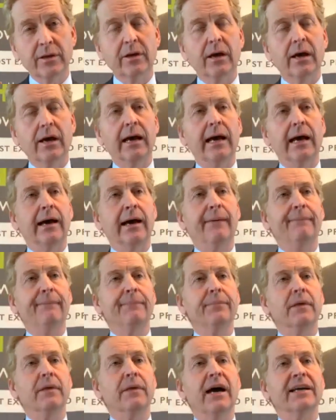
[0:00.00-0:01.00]

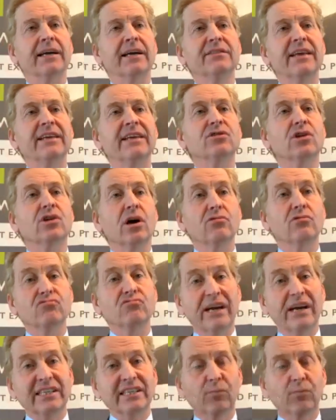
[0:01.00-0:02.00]
I can then go and
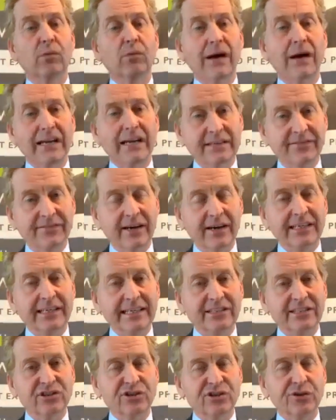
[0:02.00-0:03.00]
raise more money if I
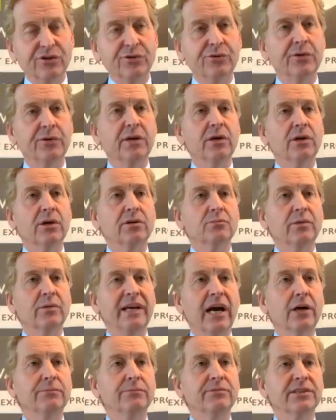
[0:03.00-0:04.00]
need to. We
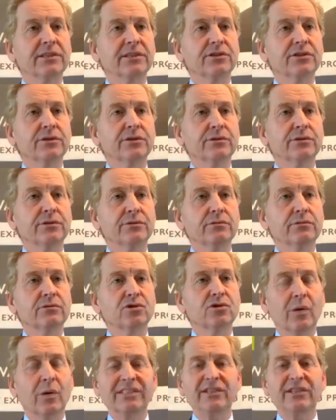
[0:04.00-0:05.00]
hope to do
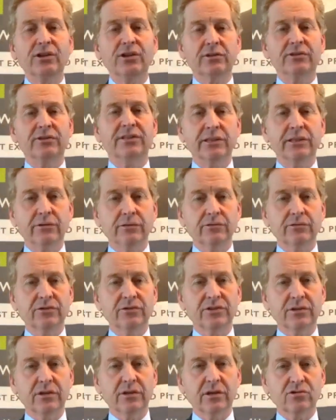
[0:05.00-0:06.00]
20 odd
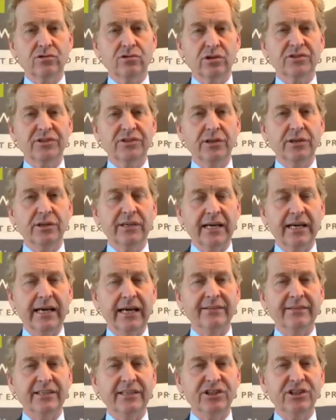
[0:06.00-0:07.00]
deals across the UK
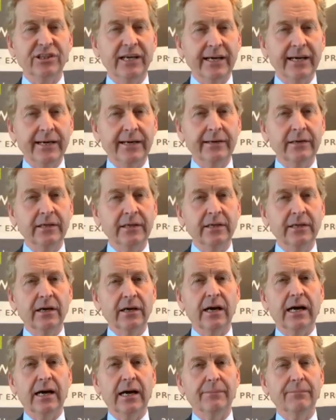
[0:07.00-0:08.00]
this year.
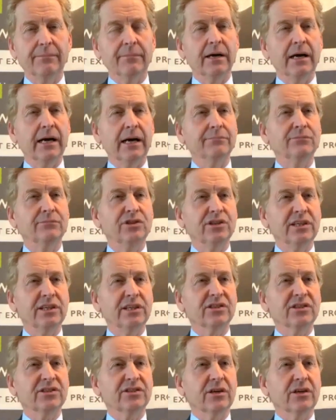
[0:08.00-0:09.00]
I'm
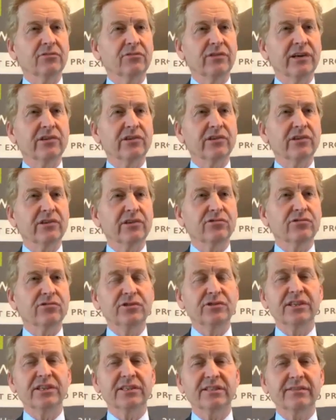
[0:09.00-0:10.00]
just
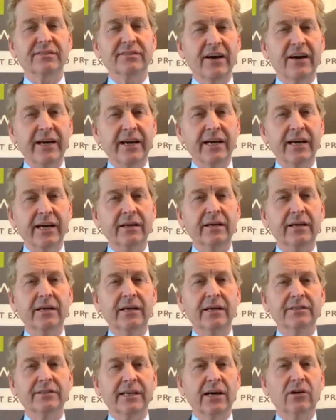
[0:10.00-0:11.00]
recruiting a surveyor
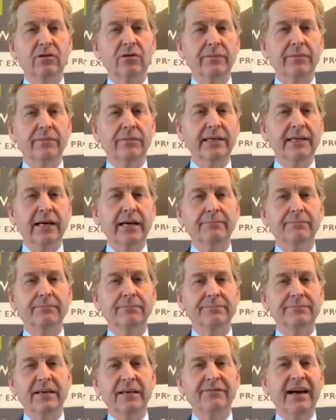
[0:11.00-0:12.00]
to help me
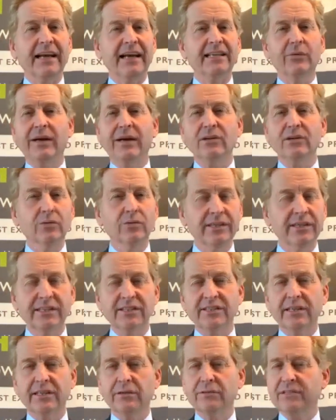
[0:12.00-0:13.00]
evaluate all these
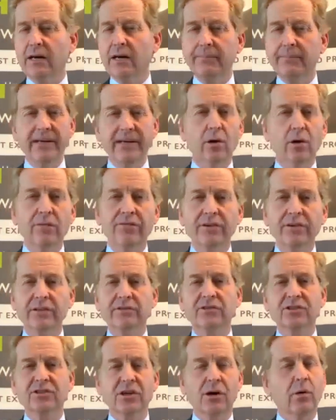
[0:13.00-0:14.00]
deals that I'm being offered and
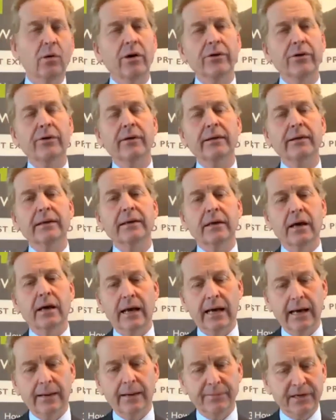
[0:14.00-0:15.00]
so on.
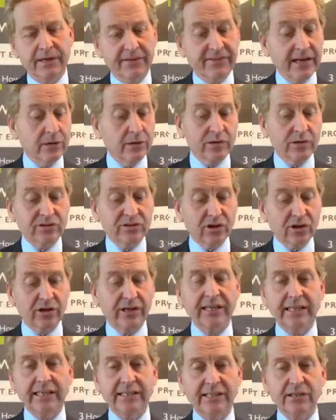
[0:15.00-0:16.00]
But if anyone's got
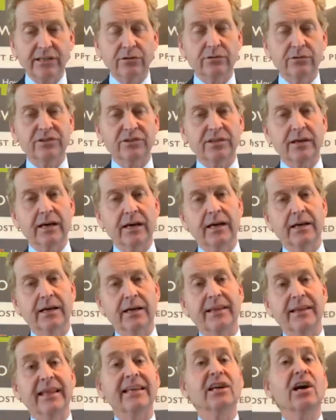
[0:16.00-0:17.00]
any deals
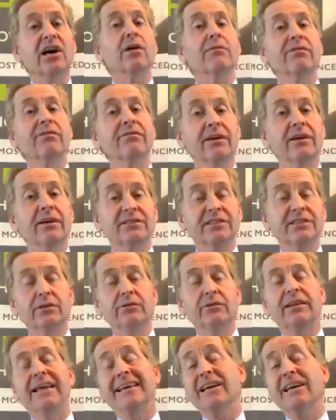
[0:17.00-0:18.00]
that they can't
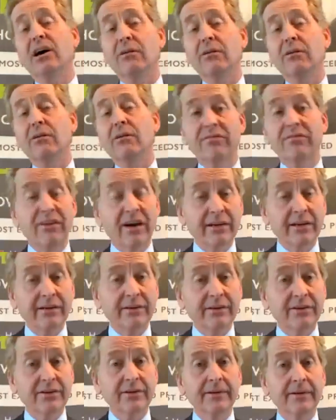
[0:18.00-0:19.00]

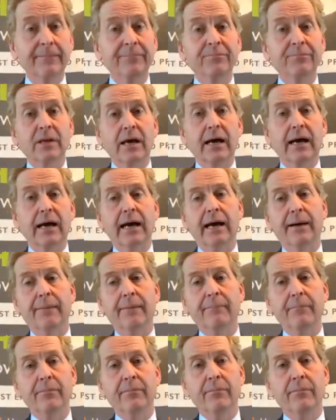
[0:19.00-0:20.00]
fund,
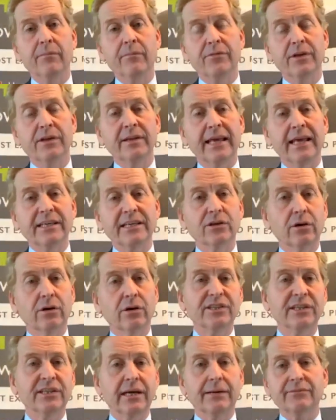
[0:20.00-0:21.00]
then they can
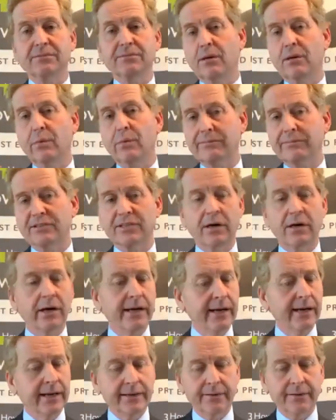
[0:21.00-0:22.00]
obviously come to my website
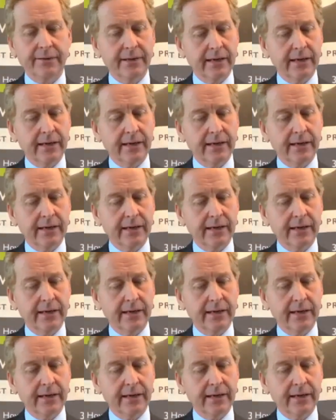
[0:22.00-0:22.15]
and